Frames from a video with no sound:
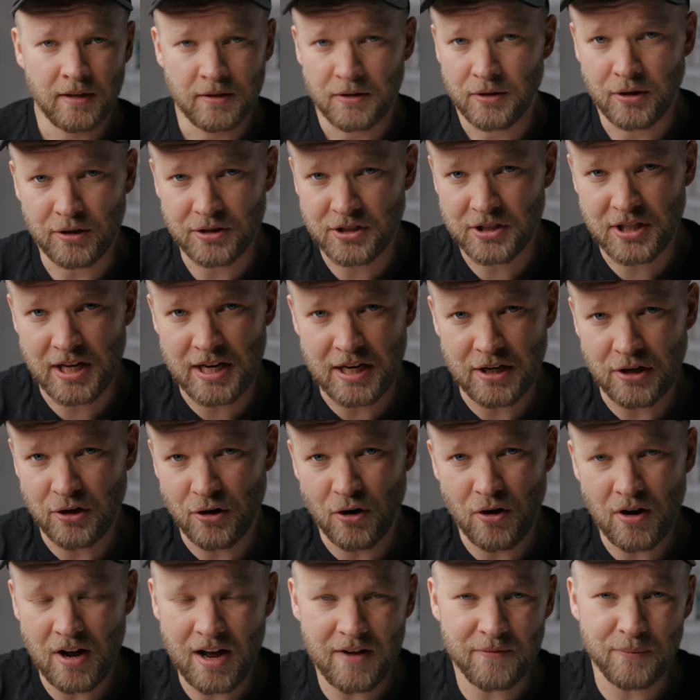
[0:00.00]
You're saying you
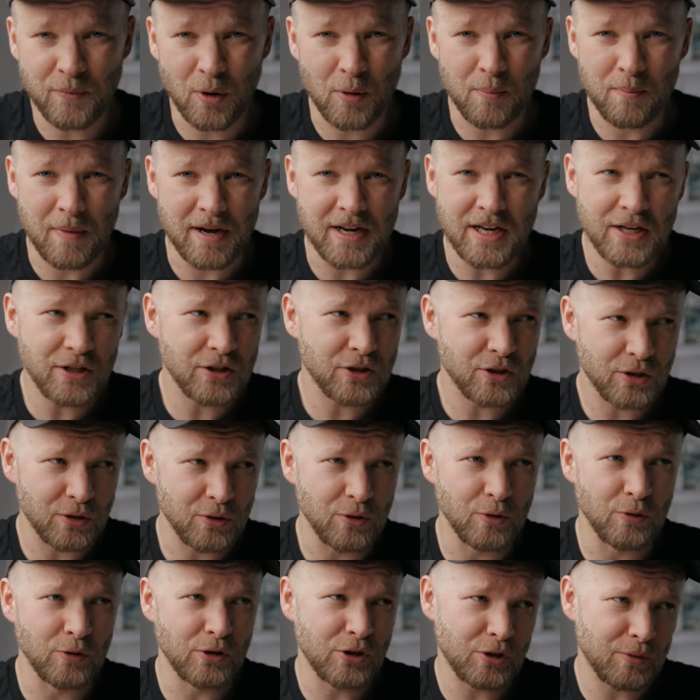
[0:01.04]
don't have more money
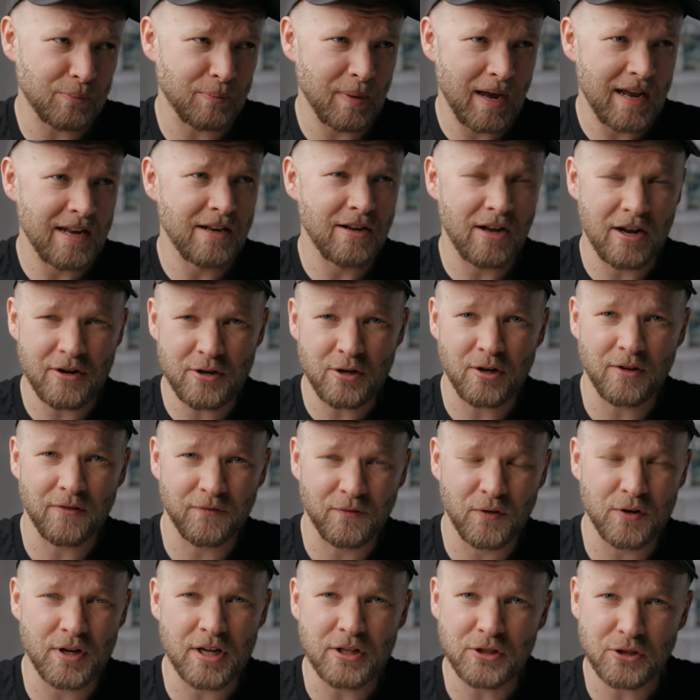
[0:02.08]
to spend on your
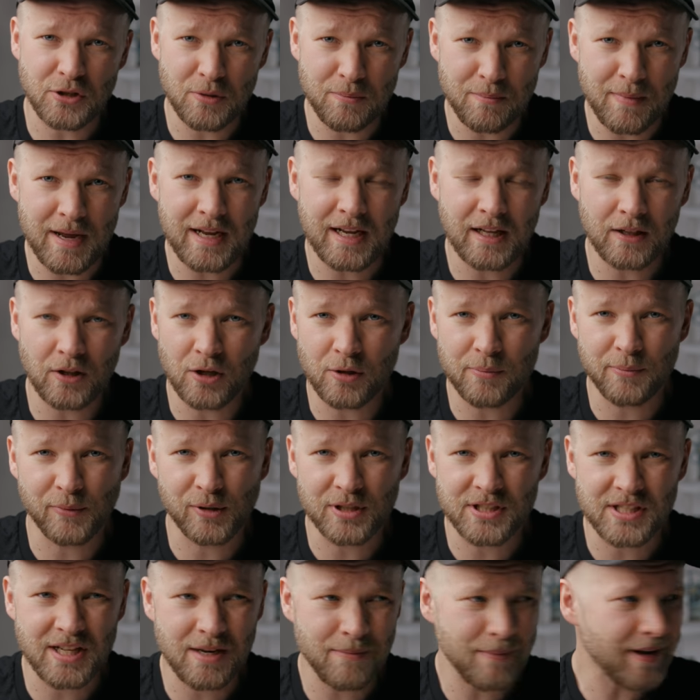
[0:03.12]
footage to make it look
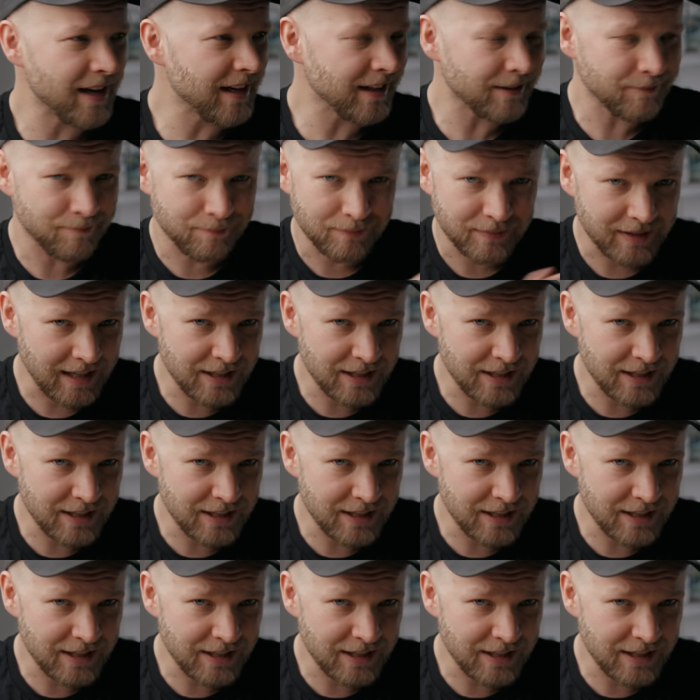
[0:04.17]
more cinematic?